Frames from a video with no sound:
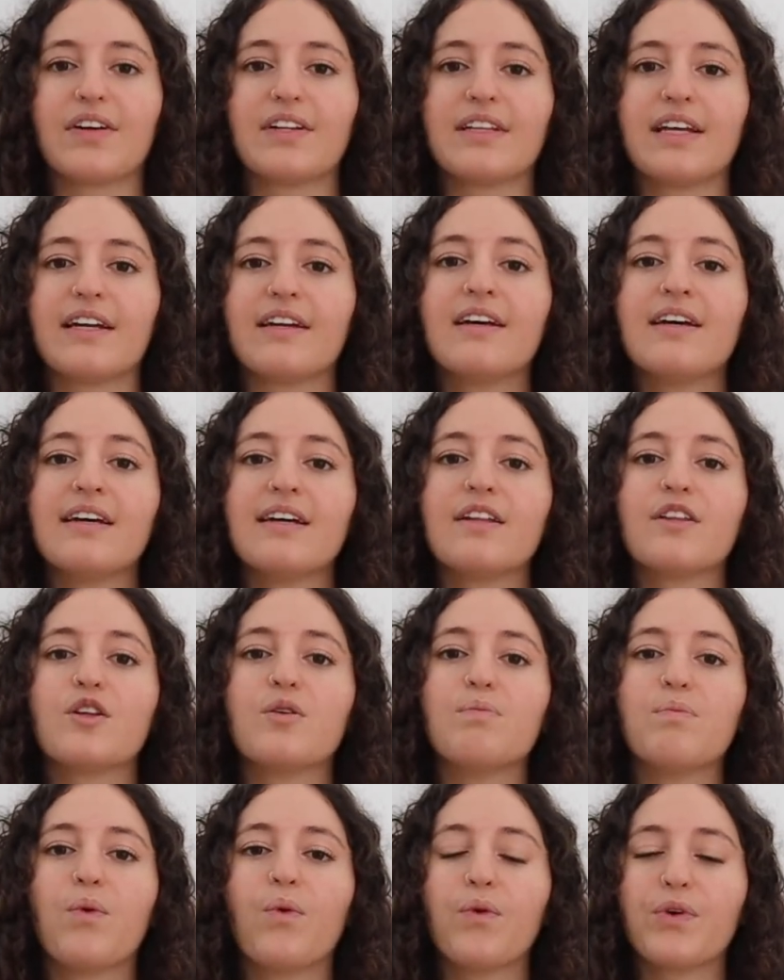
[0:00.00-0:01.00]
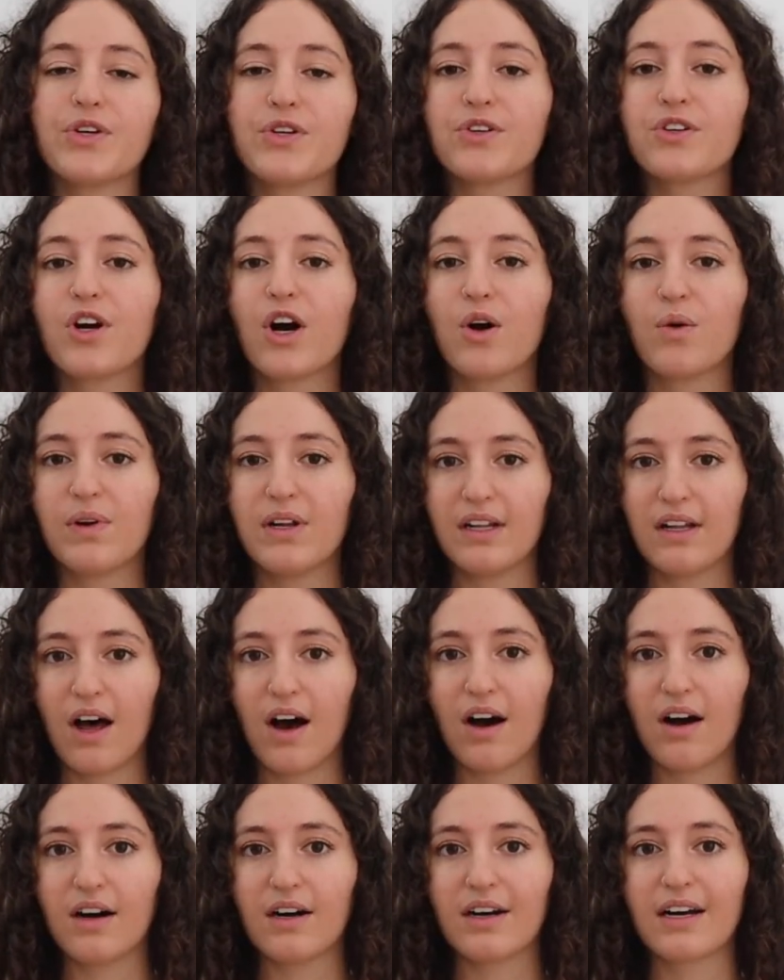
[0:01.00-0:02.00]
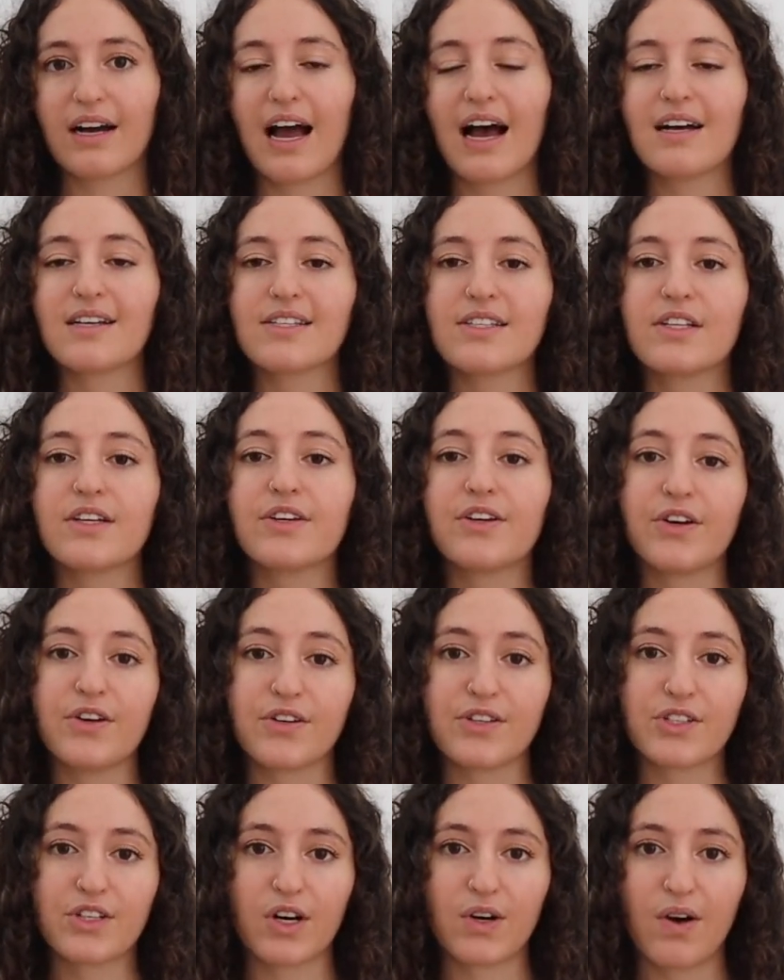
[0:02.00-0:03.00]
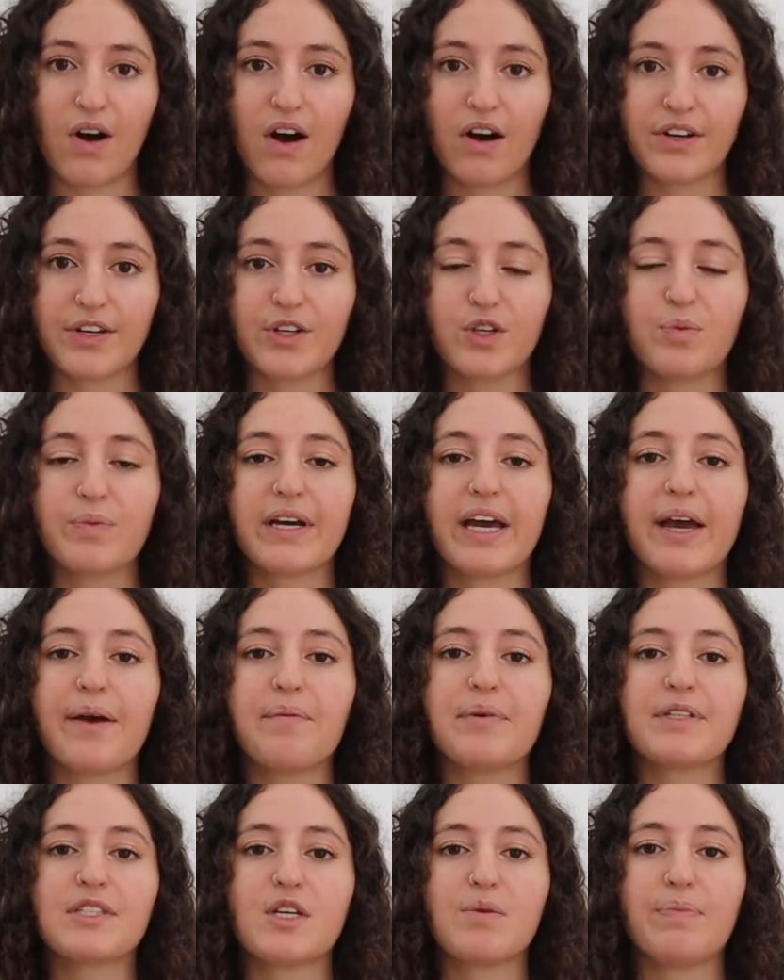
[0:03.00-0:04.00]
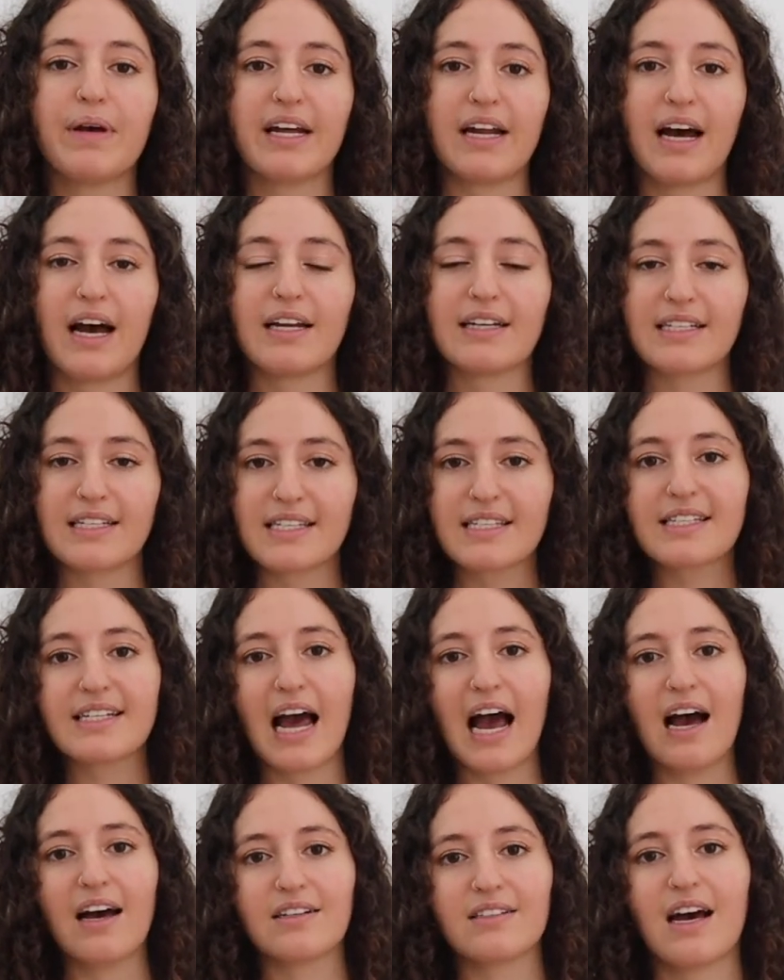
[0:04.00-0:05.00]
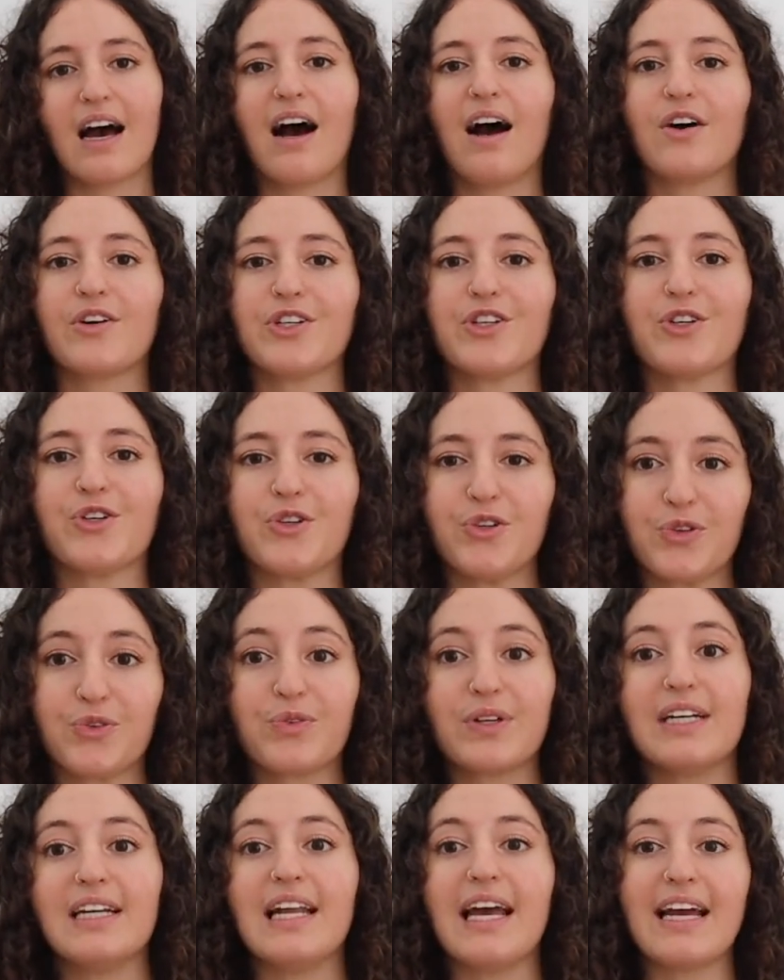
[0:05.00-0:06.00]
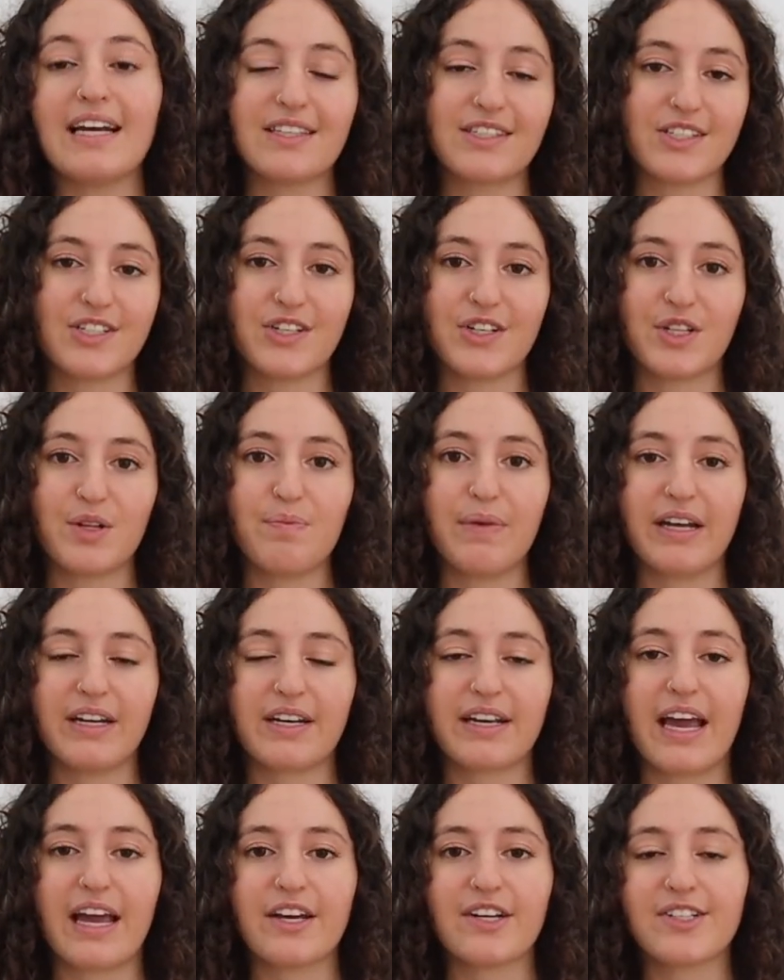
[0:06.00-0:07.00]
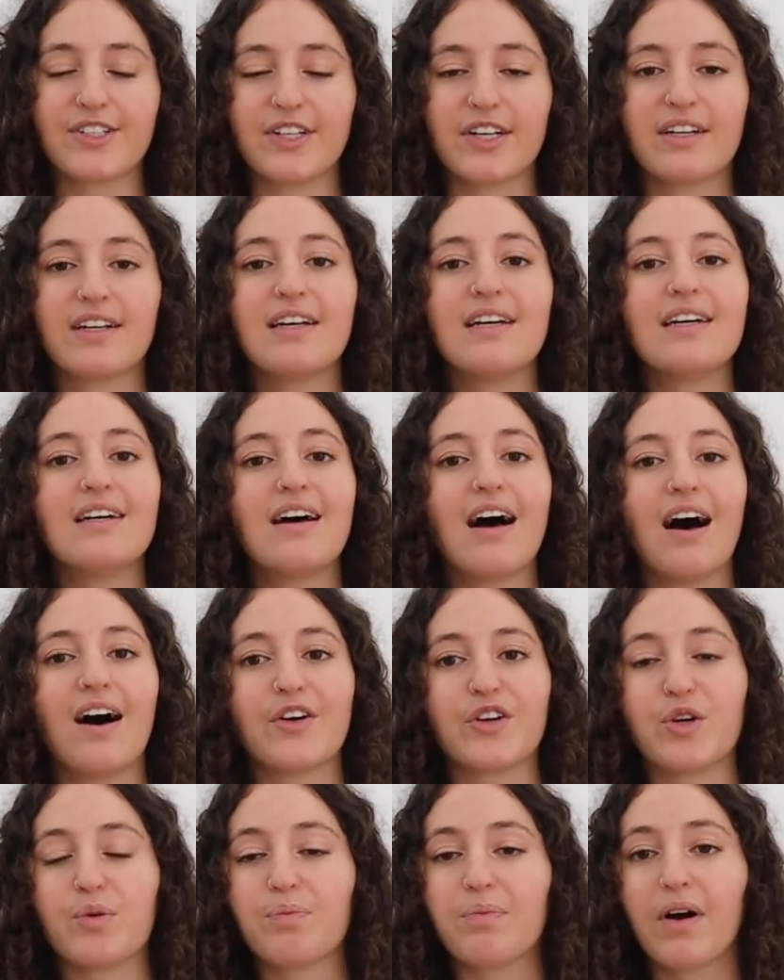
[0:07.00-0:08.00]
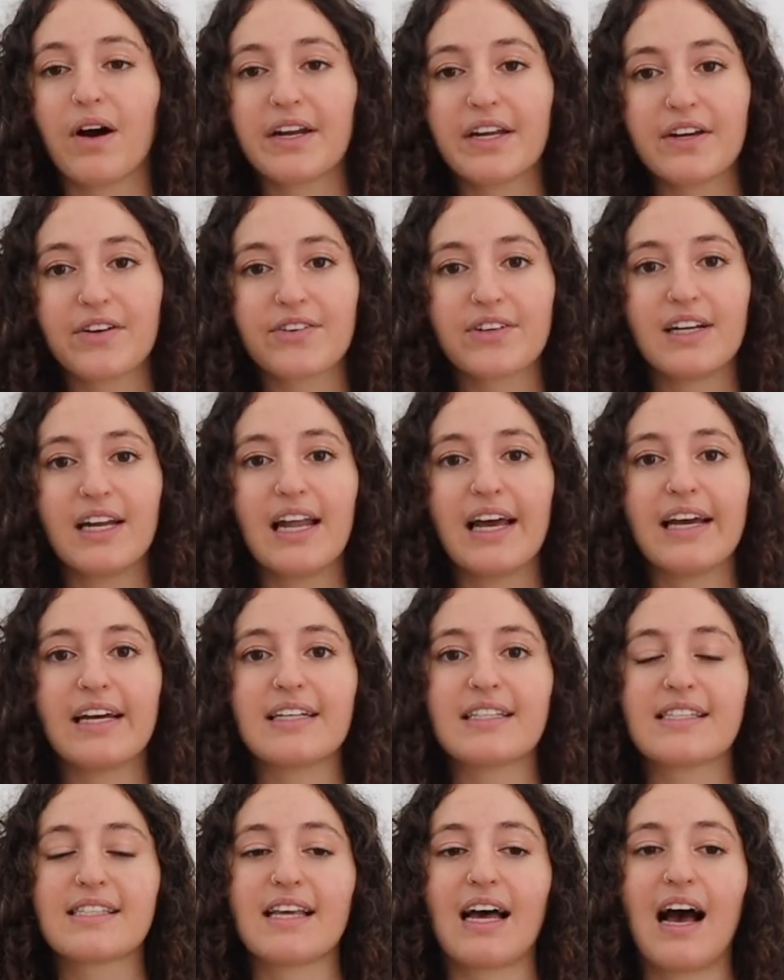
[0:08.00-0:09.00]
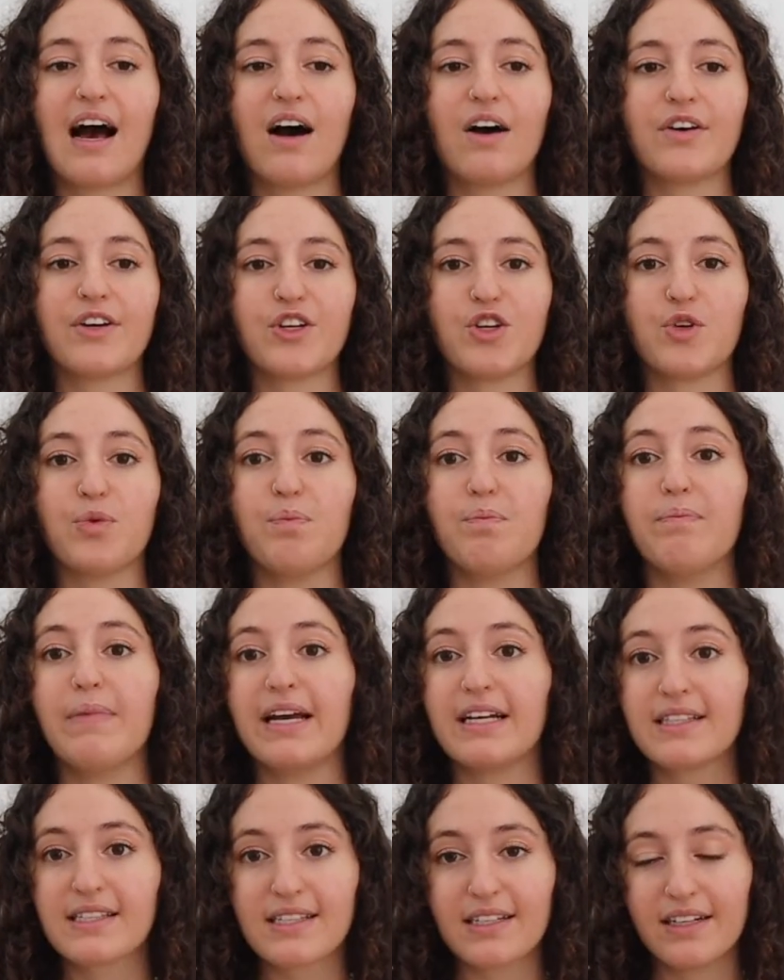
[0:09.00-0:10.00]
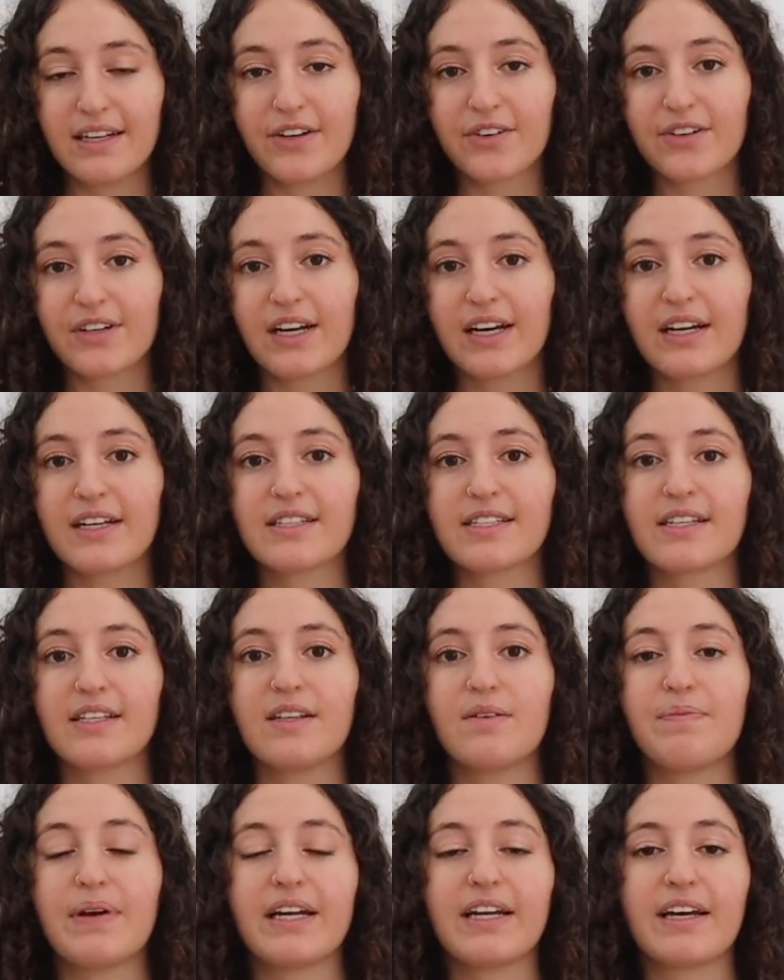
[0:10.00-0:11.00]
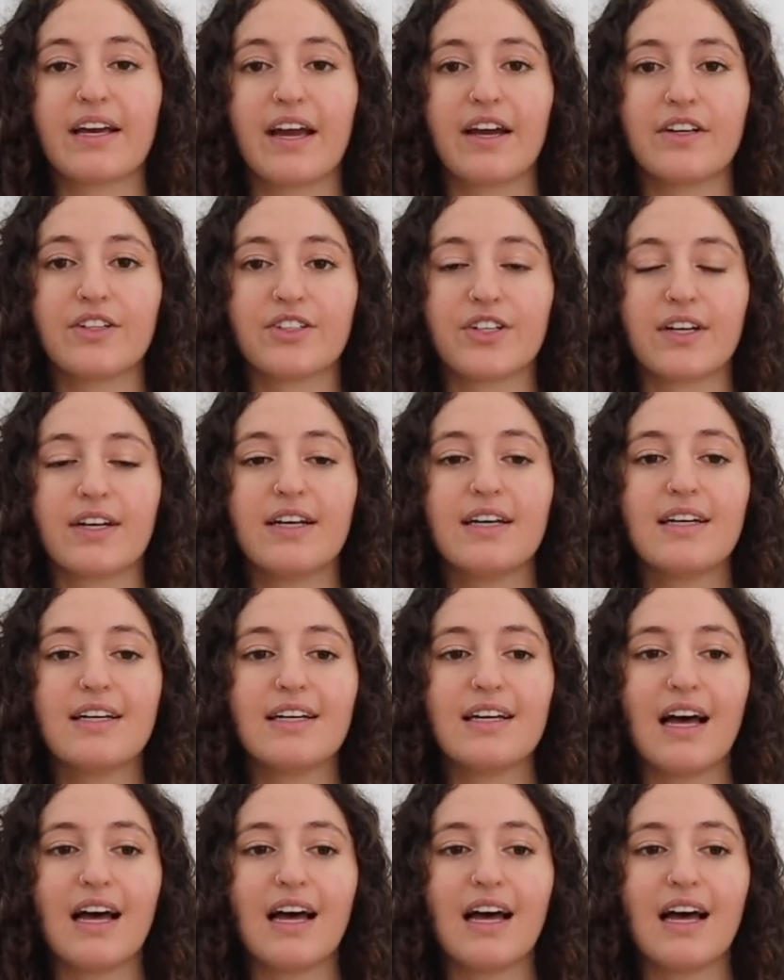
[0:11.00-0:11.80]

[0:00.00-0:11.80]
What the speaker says: And then the more you go along, as the years go on, you'll be able to better understand how you relate to the medication, how your body relates, how you mentally relate to the medication,